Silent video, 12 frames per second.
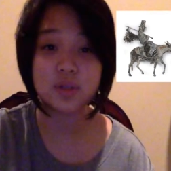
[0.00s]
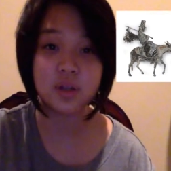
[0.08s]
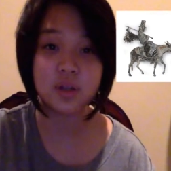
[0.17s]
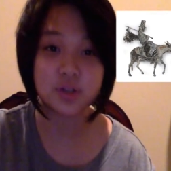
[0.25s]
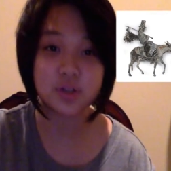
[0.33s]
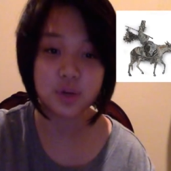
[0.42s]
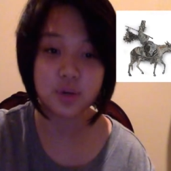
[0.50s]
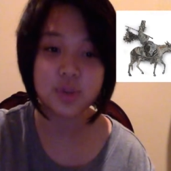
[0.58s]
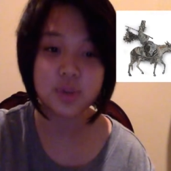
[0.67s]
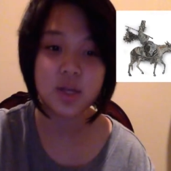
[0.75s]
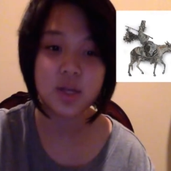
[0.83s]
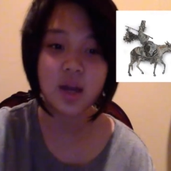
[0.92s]
uh,
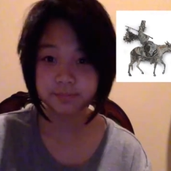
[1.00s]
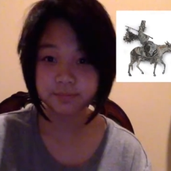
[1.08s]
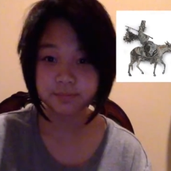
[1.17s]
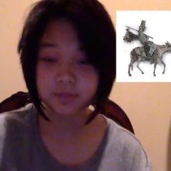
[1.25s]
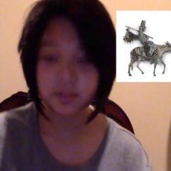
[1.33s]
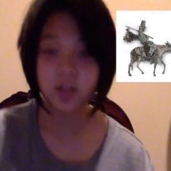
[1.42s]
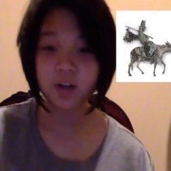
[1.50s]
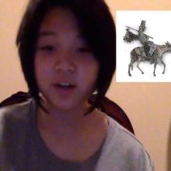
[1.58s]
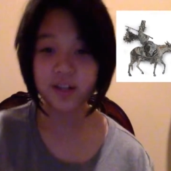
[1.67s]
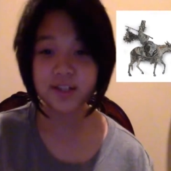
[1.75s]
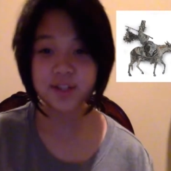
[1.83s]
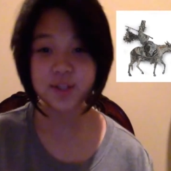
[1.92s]
shows. All
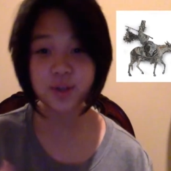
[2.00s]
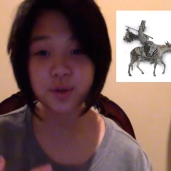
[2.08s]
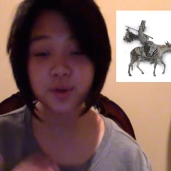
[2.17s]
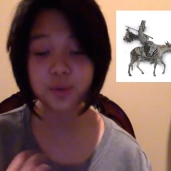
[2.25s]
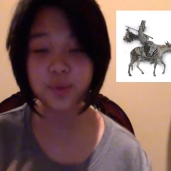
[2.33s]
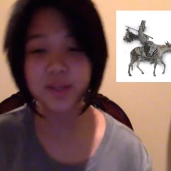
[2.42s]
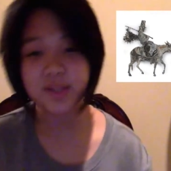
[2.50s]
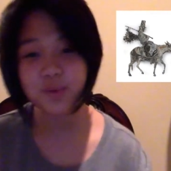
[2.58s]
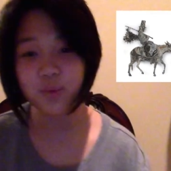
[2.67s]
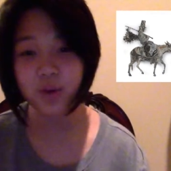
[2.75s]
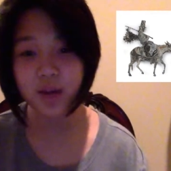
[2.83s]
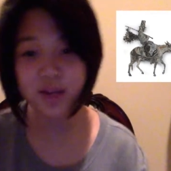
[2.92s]
right, so the
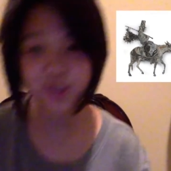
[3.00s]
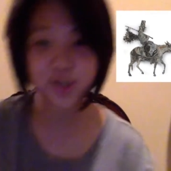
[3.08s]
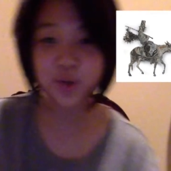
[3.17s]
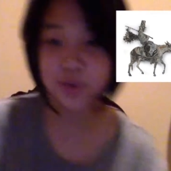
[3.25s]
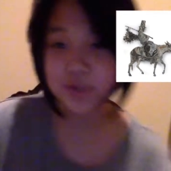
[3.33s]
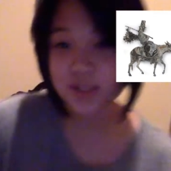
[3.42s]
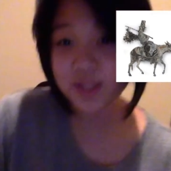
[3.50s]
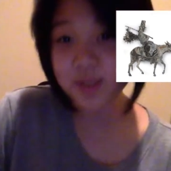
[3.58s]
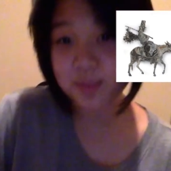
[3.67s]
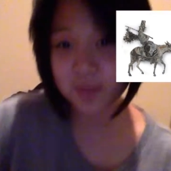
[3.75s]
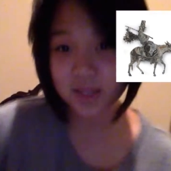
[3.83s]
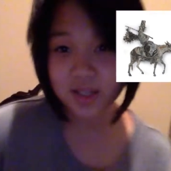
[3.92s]
reason why I chose
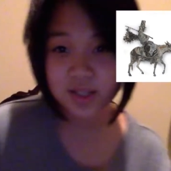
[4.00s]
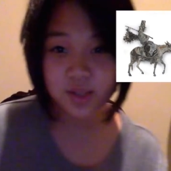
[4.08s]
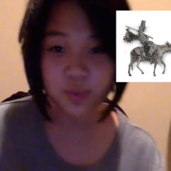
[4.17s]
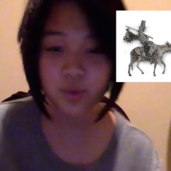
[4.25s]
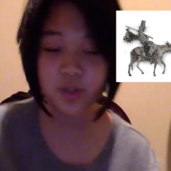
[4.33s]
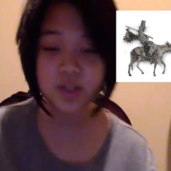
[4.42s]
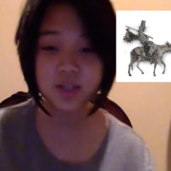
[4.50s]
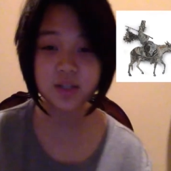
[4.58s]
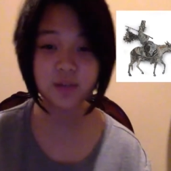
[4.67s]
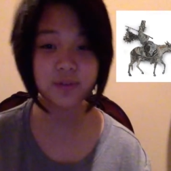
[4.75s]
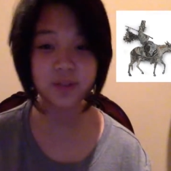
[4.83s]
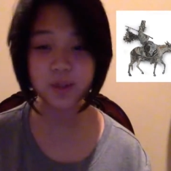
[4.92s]
this piece was
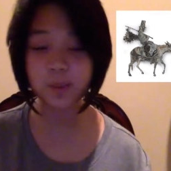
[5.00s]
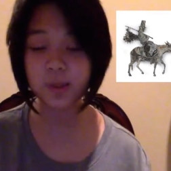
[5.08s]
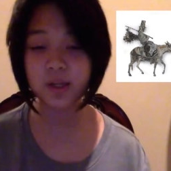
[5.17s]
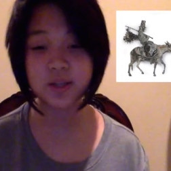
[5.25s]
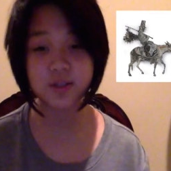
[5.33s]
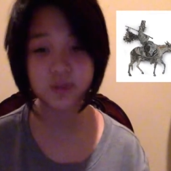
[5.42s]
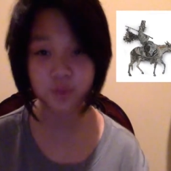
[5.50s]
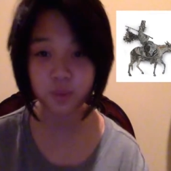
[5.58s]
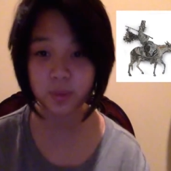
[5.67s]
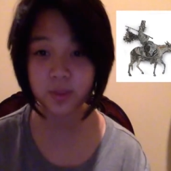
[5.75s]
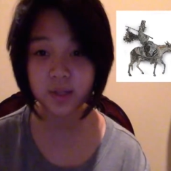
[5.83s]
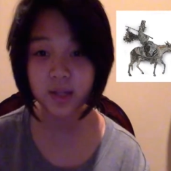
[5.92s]
definitely because of the
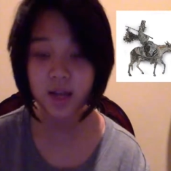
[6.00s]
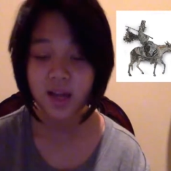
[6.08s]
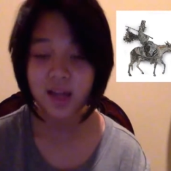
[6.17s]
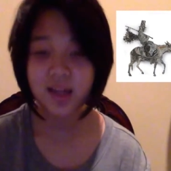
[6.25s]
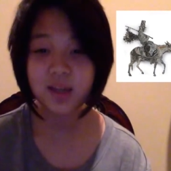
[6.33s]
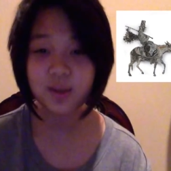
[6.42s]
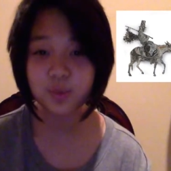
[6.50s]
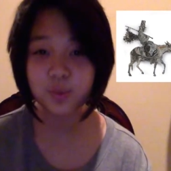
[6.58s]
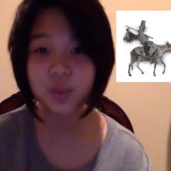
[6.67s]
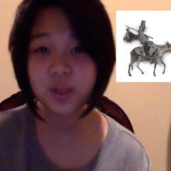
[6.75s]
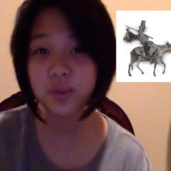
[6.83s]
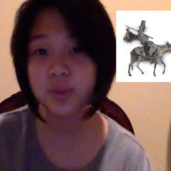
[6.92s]
woman. It
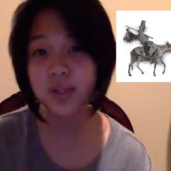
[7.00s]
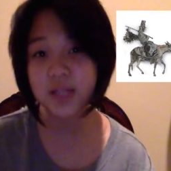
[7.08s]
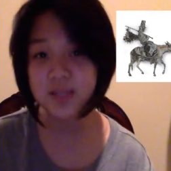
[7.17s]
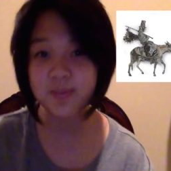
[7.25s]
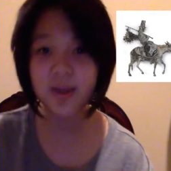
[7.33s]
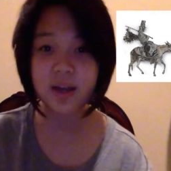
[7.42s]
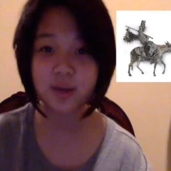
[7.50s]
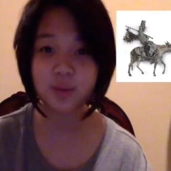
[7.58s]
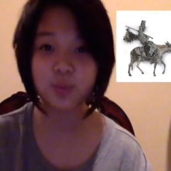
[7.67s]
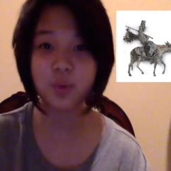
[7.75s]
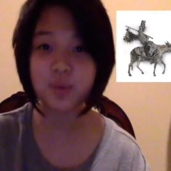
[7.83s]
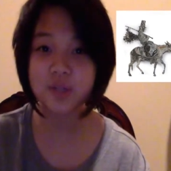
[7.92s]
really relates back
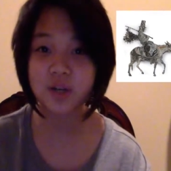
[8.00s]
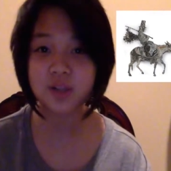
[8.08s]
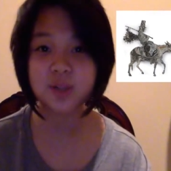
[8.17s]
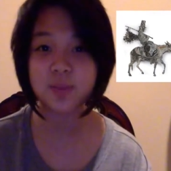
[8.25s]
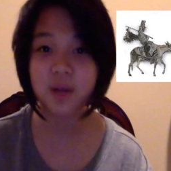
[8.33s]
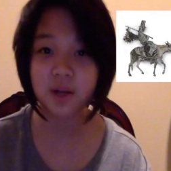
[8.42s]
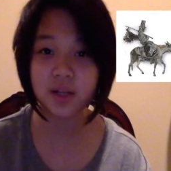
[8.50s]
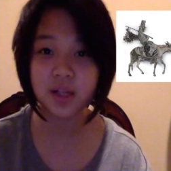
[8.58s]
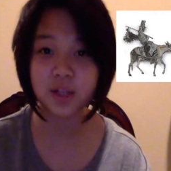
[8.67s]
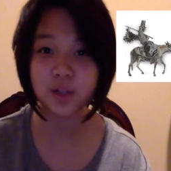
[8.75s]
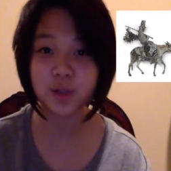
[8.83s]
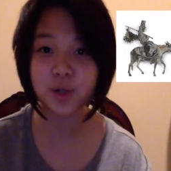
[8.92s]
on what we talked about
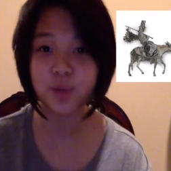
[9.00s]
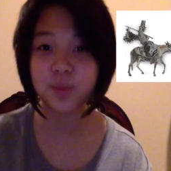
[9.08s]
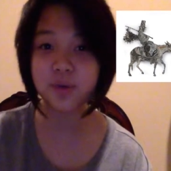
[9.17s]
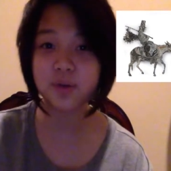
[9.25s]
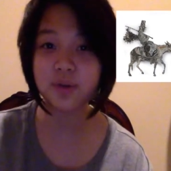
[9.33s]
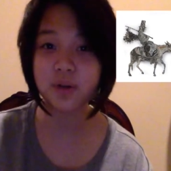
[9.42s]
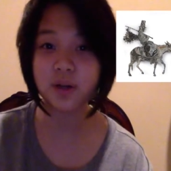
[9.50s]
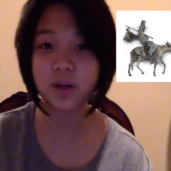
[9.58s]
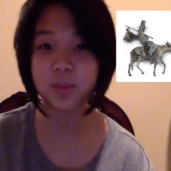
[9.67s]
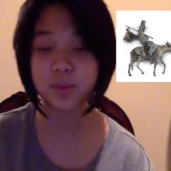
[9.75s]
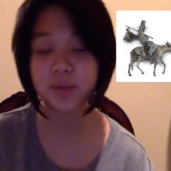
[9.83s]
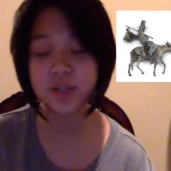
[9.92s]
in global uh,
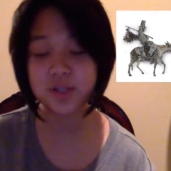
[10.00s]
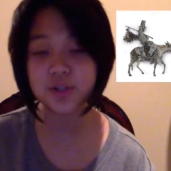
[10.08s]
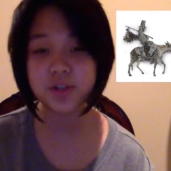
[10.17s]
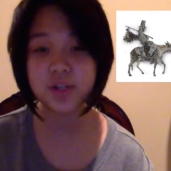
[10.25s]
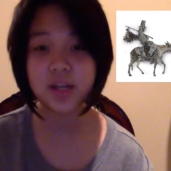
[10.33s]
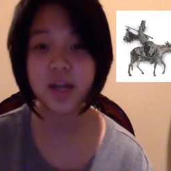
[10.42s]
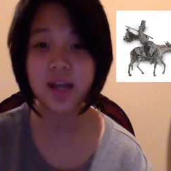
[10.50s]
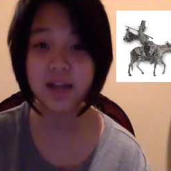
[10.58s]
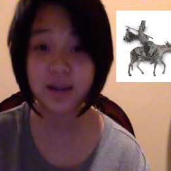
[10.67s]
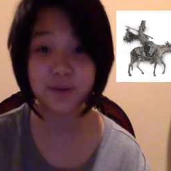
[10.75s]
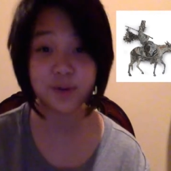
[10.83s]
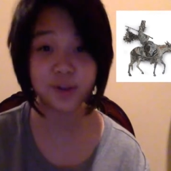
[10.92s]
prehistory and
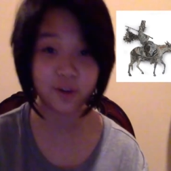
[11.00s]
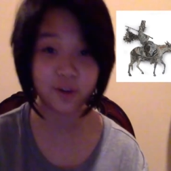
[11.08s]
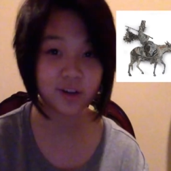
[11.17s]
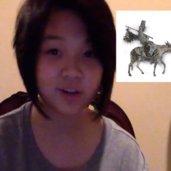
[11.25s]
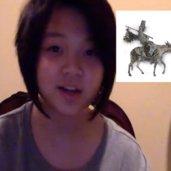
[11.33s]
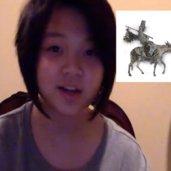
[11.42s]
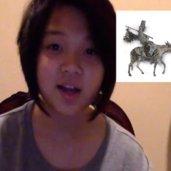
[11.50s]
African art,